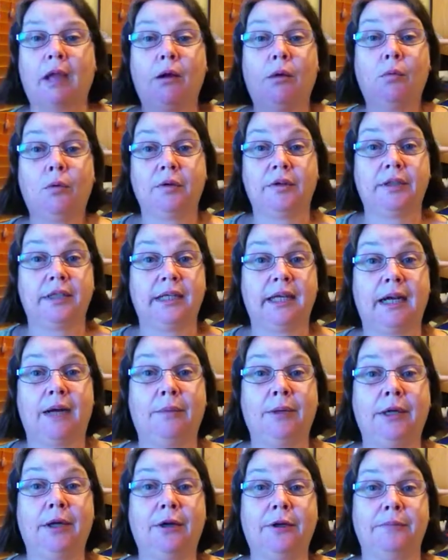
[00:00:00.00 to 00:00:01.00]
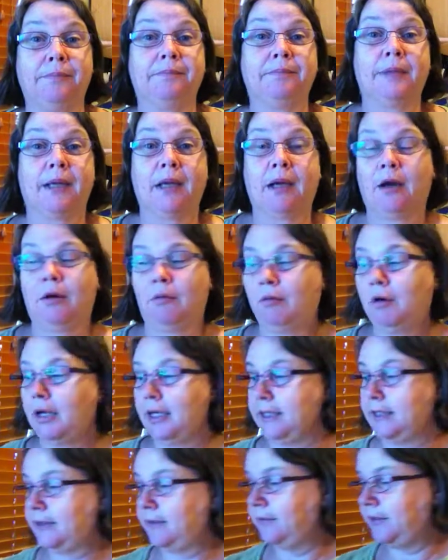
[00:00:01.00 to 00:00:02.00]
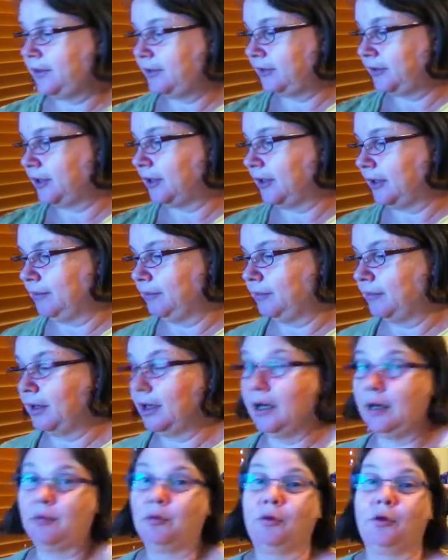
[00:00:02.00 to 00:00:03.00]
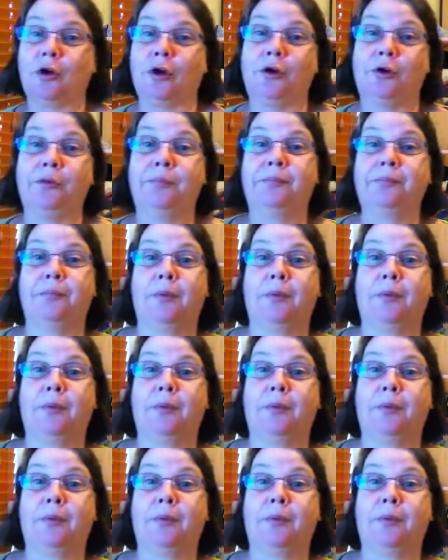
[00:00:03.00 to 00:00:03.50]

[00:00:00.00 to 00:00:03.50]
we'll see how we go. Right, this time I will go.